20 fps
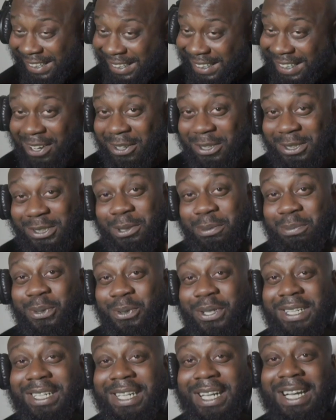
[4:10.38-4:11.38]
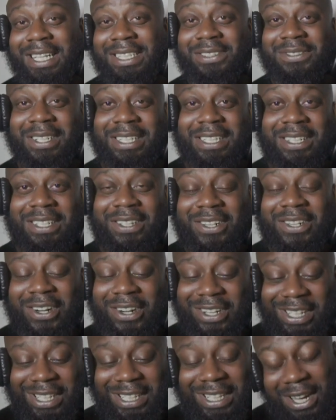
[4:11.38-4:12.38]
That was the boy Nines right there
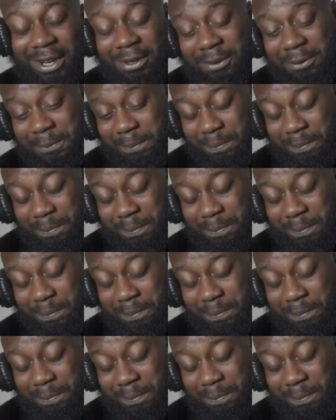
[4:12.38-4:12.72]
called Clout.